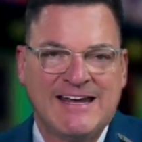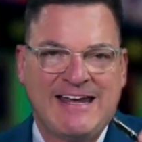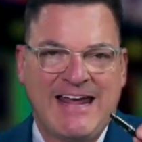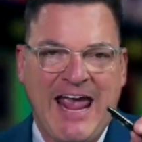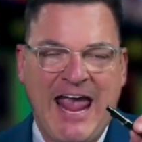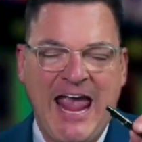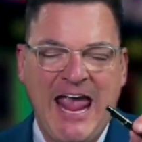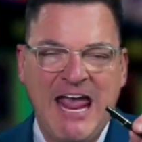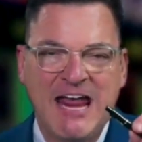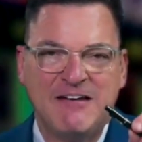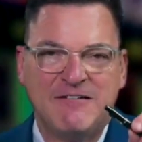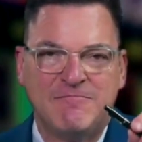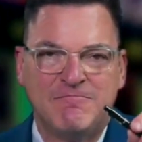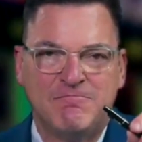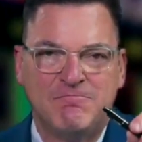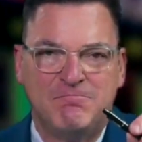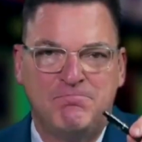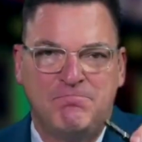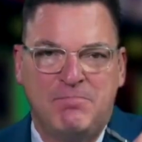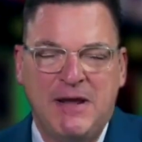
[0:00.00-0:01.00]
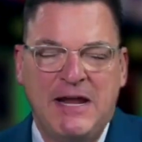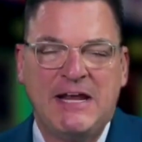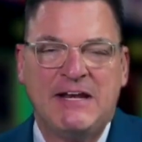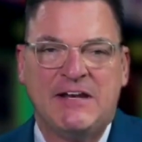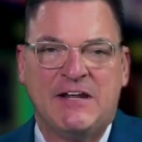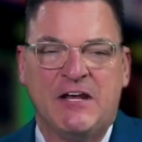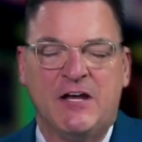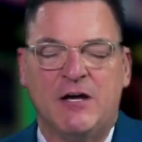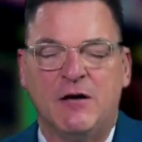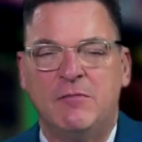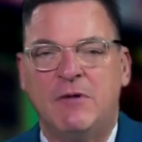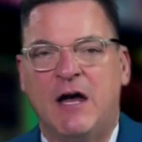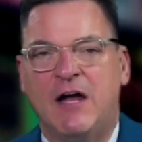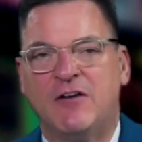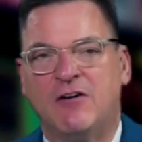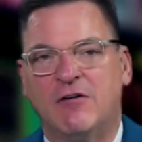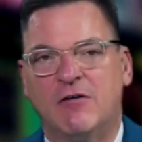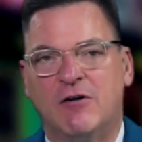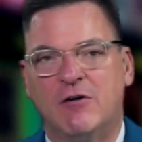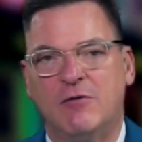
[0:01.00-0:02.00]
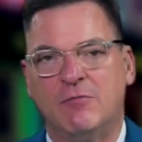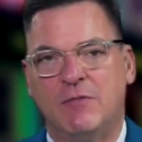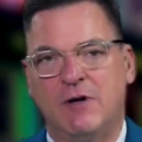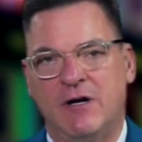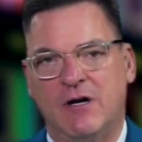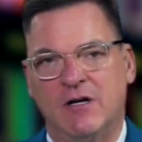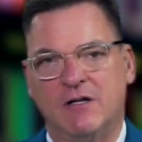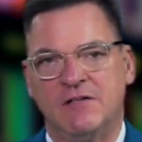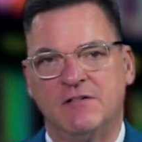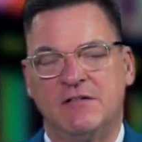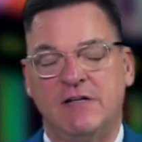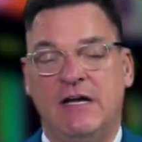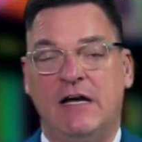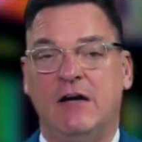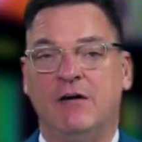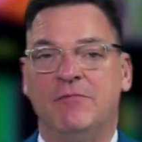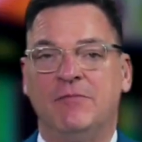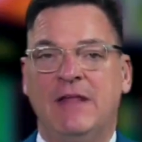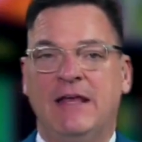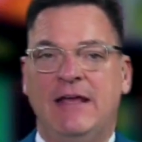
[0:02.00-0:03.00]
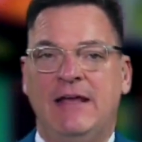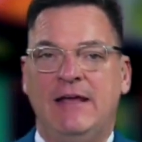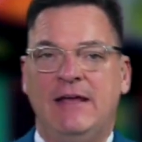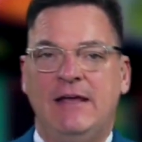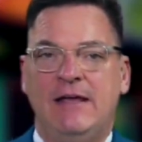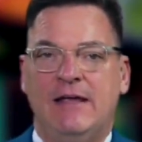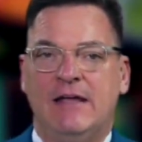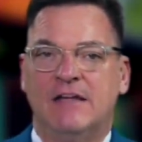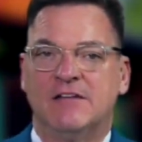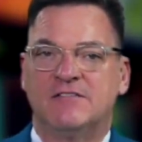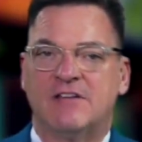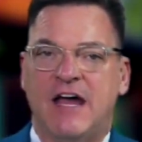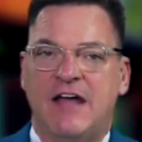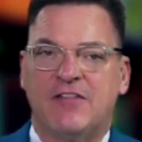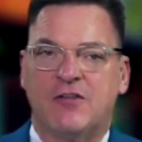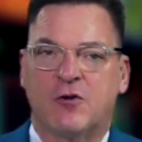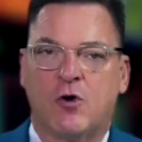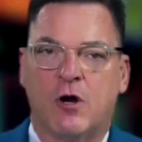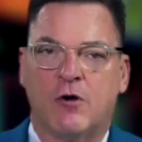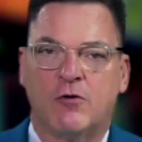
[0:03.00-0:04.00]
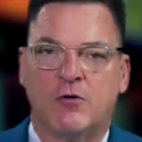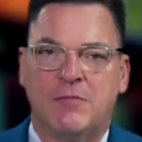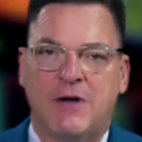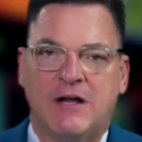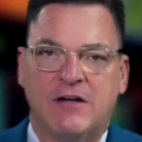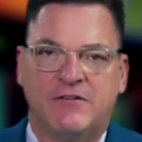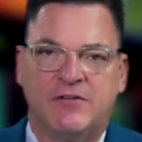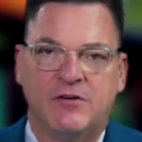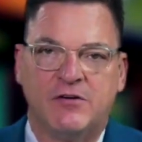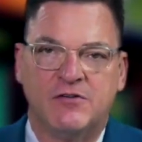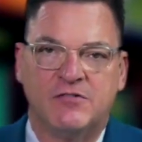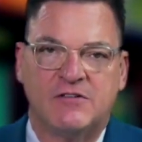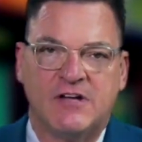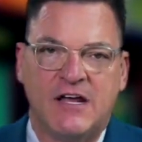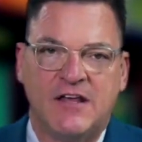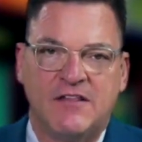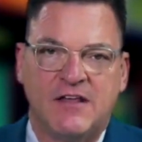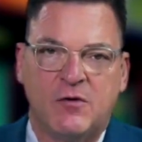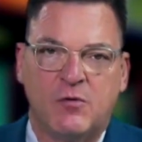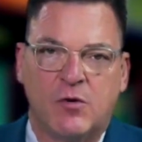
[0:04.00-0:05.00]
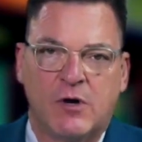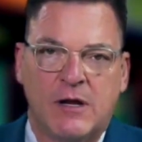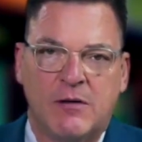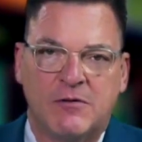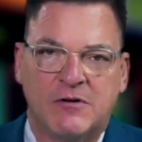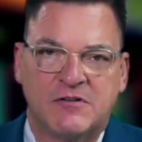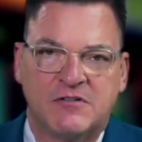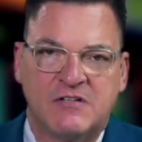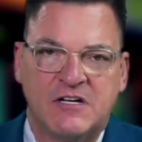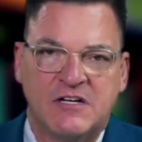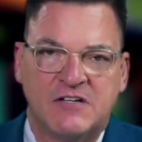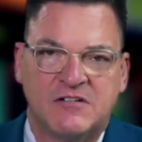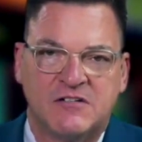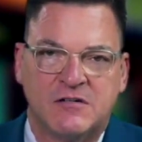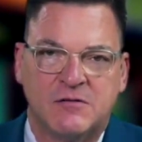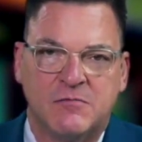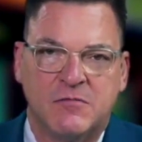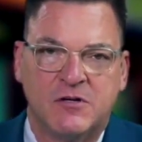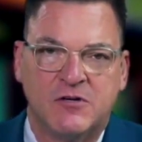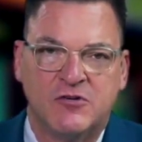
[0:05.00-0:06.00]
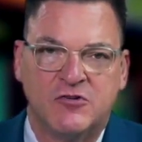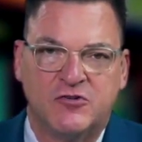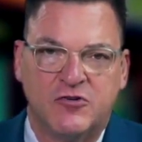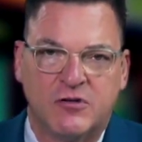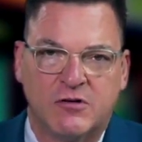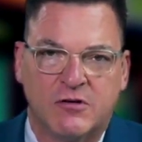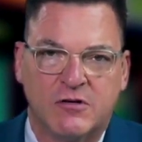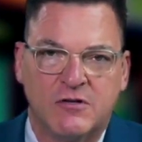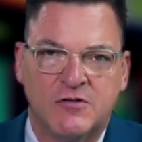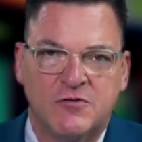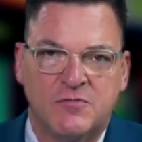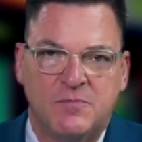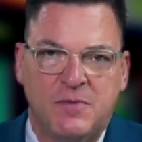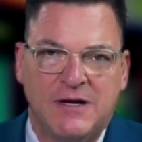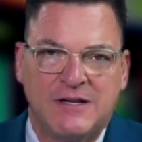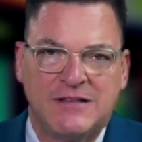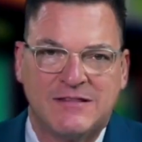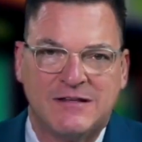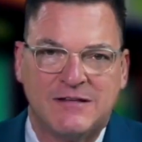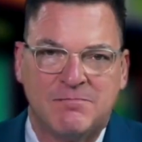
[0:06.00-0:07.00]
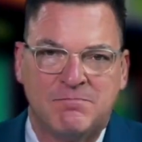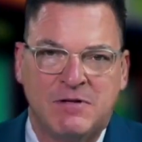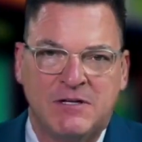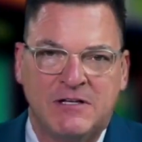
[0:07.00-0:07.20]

Can't beat him on your own merits. Now, inside the courtroom on Tuesday, they were able to seat some jurors, but the